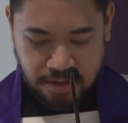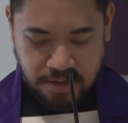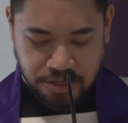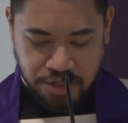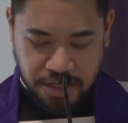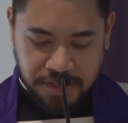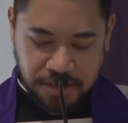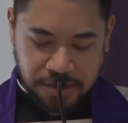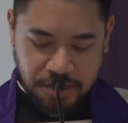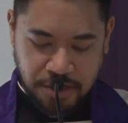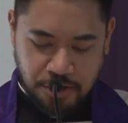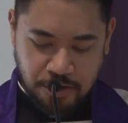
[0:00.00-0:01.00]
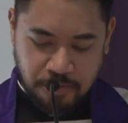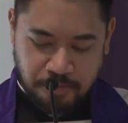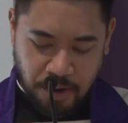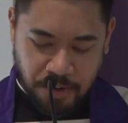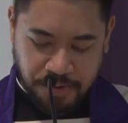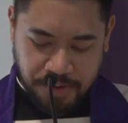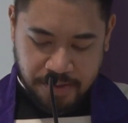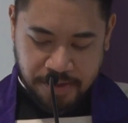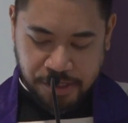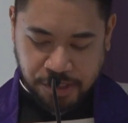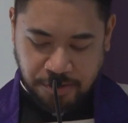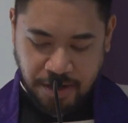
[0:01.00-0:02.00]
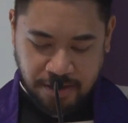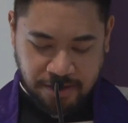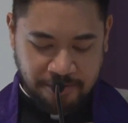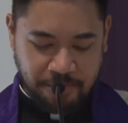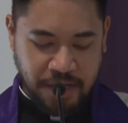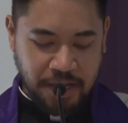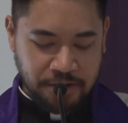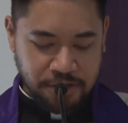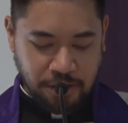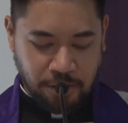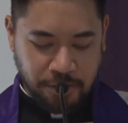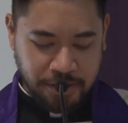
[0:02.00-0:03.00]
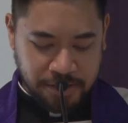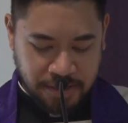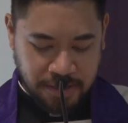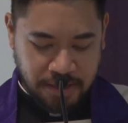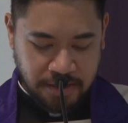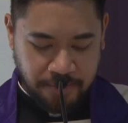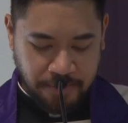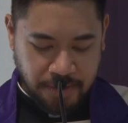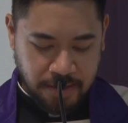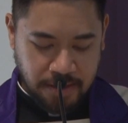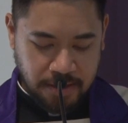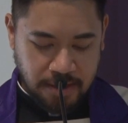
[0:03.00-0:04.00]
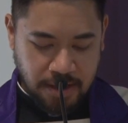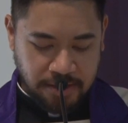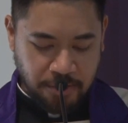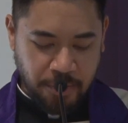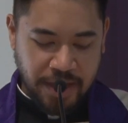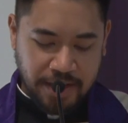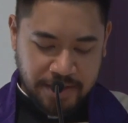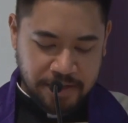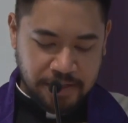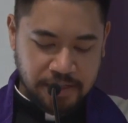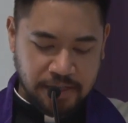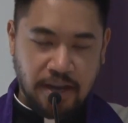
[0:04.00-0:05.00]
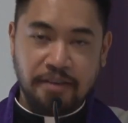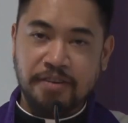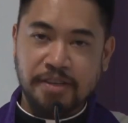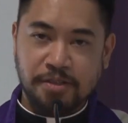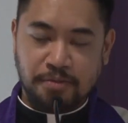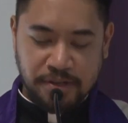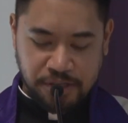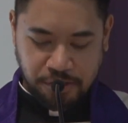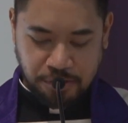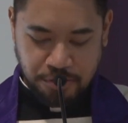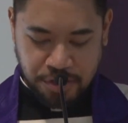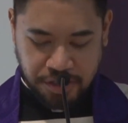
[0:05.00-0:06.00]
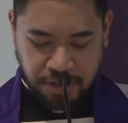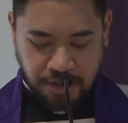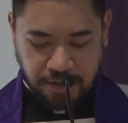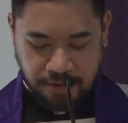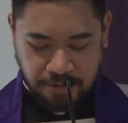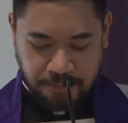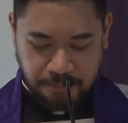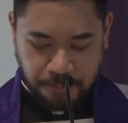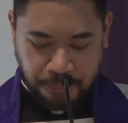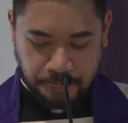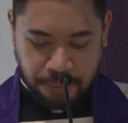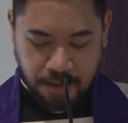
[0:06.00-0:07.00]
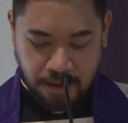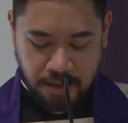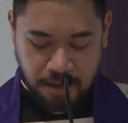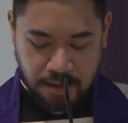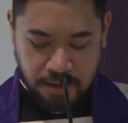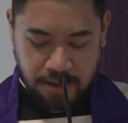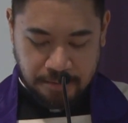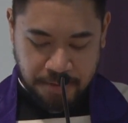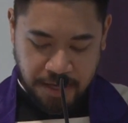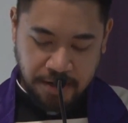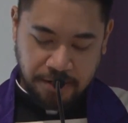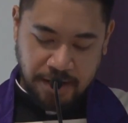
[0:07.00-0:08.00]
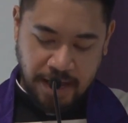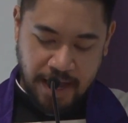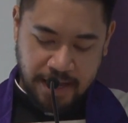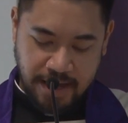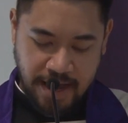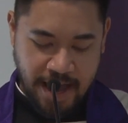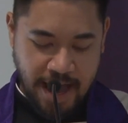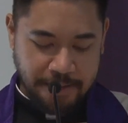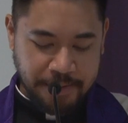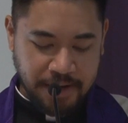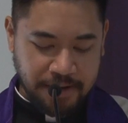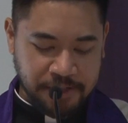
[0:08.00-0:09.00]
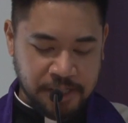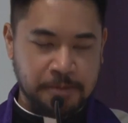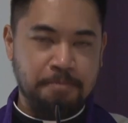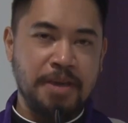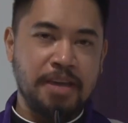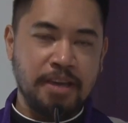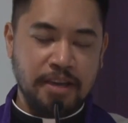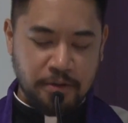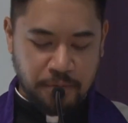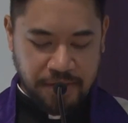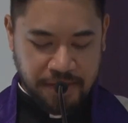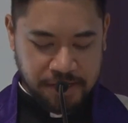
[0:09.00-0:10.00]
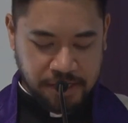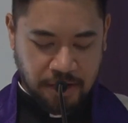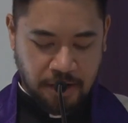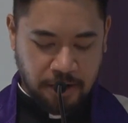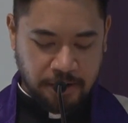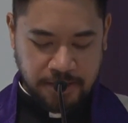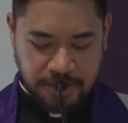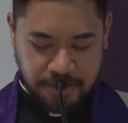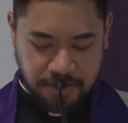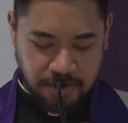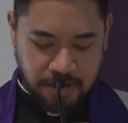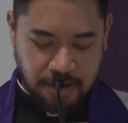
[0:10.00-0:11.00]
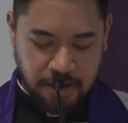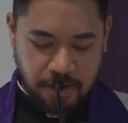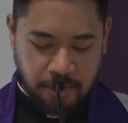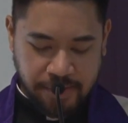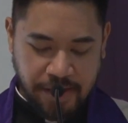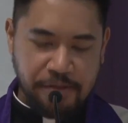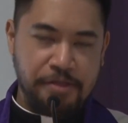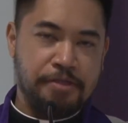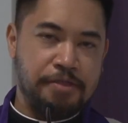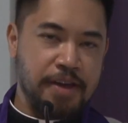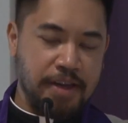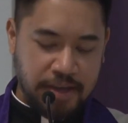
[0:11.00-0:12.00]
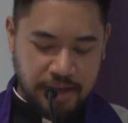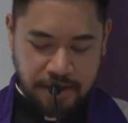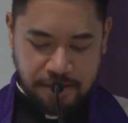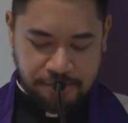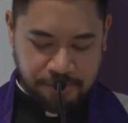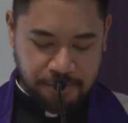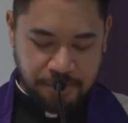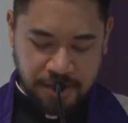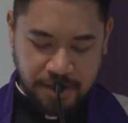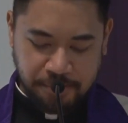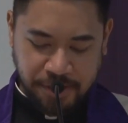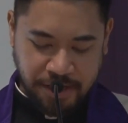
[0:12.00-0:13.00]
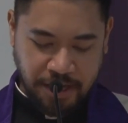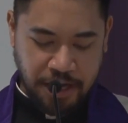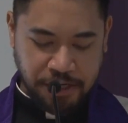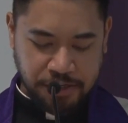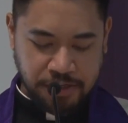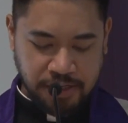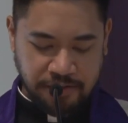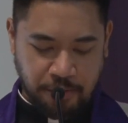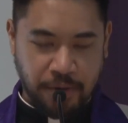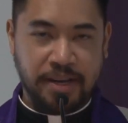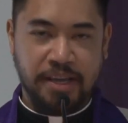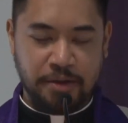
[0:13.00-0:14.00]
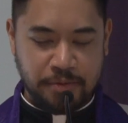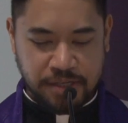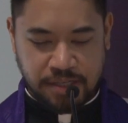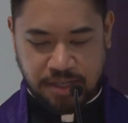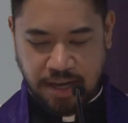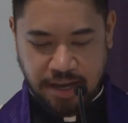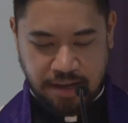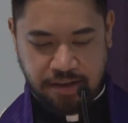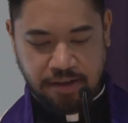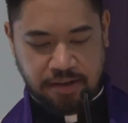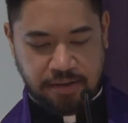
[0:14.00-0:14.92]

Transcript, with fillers: Jesus knew both the strength of Peter's loyalty and the weakness of his resolution. Peter had a habit of speaking with his heart without thinking through the implications of what he was saying.